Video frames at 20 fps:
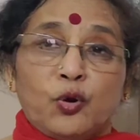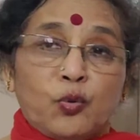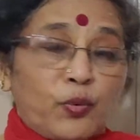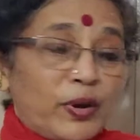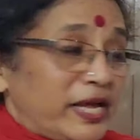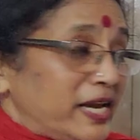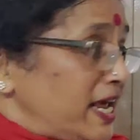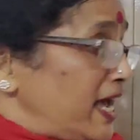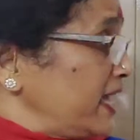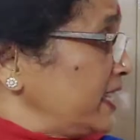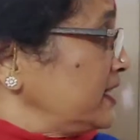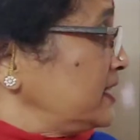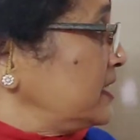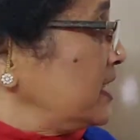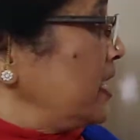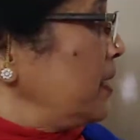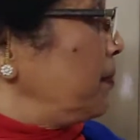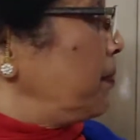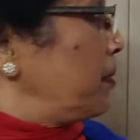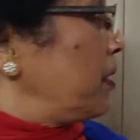When I
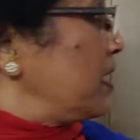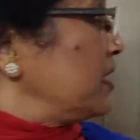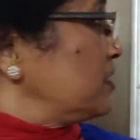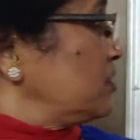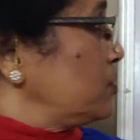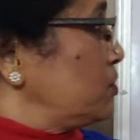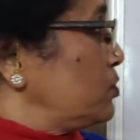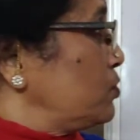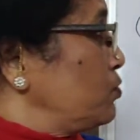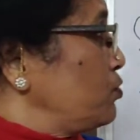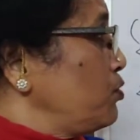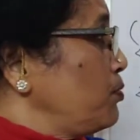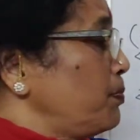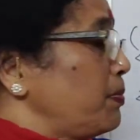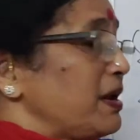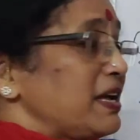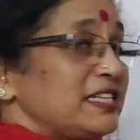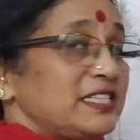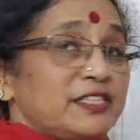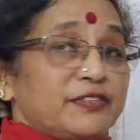say plus 2
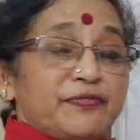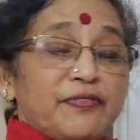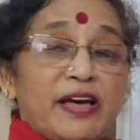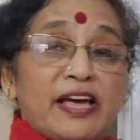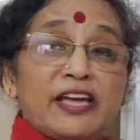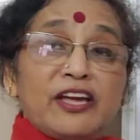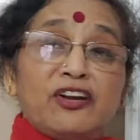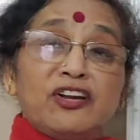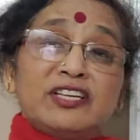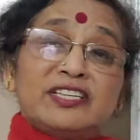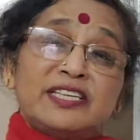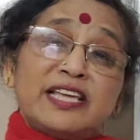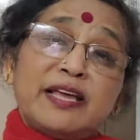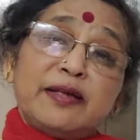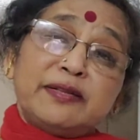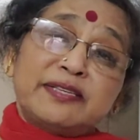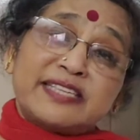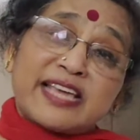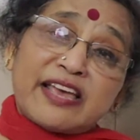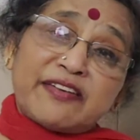plus 5 and I am
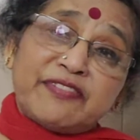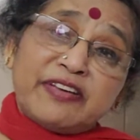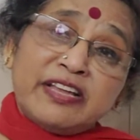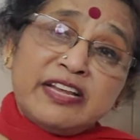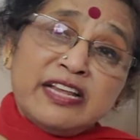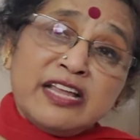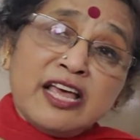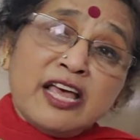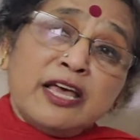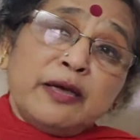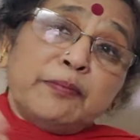saying 7,